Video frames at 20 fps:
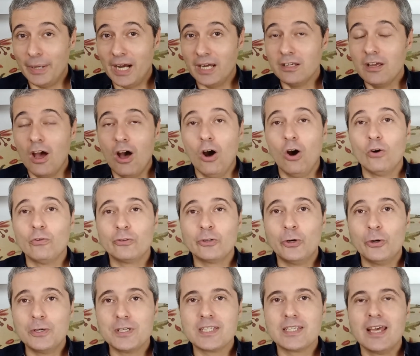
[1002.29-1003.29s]
but
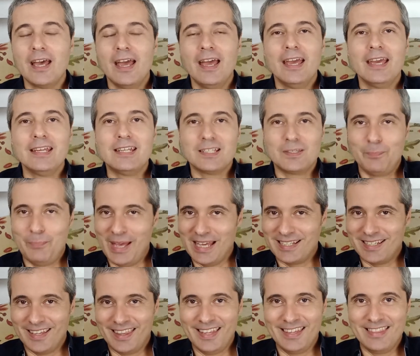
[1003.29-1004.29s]
of course it is
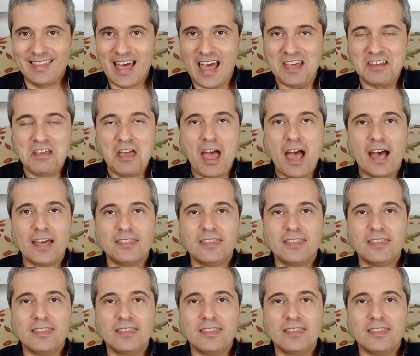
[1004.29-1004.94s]
better than that.